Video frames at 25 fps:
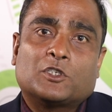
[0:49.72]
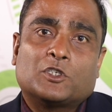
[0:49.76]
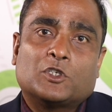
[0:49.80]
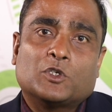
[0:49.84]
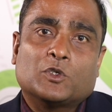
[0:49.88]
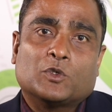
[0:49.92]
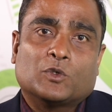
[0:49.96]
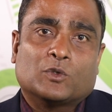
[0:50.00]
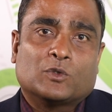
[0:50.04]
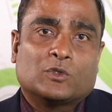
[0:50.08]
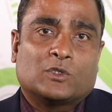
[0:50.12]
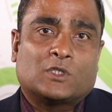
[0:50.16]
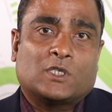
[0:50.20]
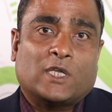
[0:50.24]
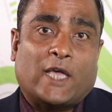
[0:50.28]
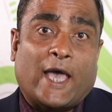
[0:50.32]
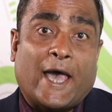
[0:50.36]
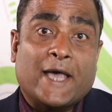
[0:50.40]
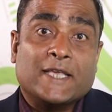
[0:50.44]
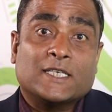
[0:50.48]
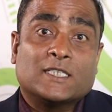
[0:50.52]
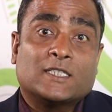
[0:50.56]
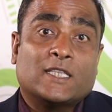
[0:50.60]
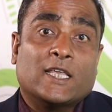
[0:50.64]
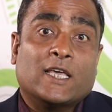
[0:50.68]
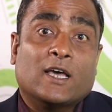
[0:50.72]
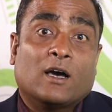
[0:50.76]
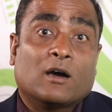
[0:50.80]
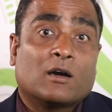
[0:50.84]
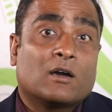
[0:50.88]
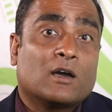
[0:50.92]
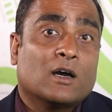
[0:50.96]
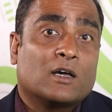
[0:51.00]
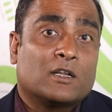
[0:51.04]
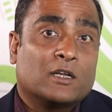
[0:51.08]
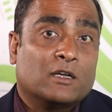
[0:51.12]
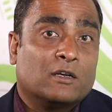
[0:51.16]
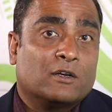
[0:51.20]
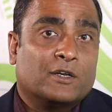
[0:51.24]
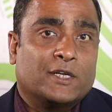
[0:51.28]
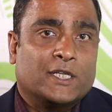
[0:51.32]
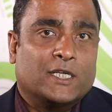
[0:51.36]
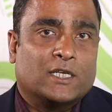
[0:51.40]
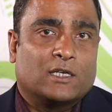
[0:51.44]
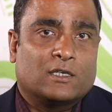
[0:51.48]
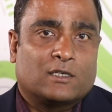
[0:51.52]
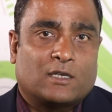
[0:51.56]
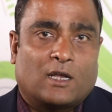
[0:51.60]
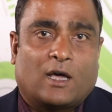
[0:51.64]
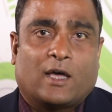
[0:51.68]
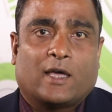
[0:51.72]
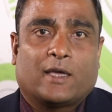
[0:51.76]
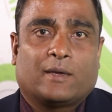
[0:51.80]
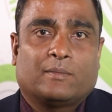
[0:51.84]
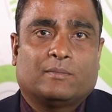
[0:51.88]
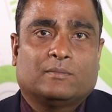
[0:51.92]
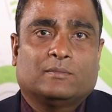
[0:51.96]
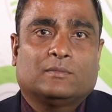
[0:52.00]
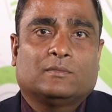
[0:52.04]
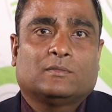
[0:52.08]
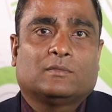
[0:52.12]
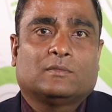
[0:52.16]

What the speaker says: issues as they occur in real time,